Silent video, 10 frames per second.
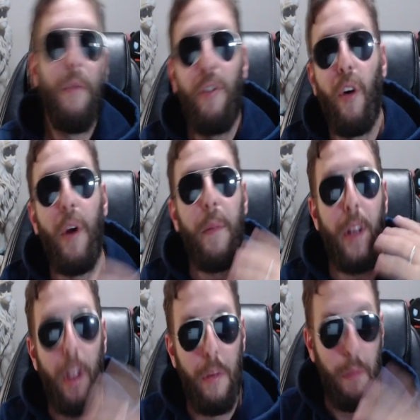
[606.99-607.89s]
Sorry about
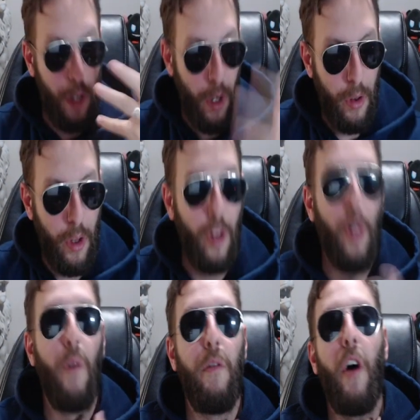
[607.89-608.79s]
the you know the
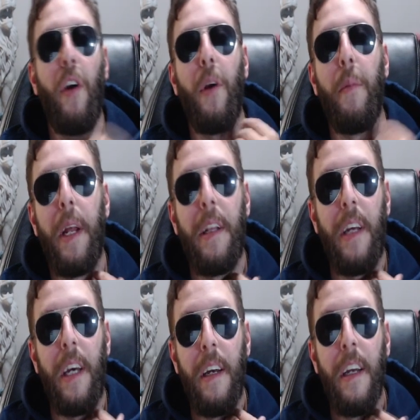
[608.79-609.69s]
low volume and
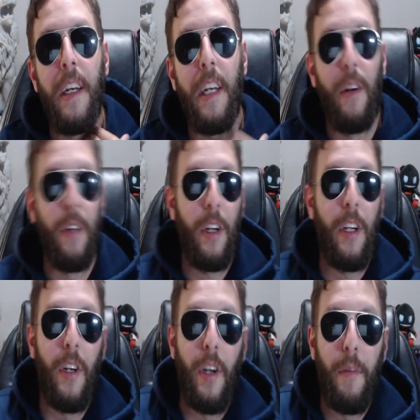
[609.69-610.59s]
uh, you know the
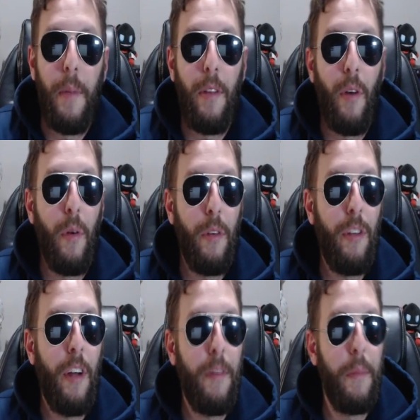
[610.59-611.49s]
clearing of my throat and stuff.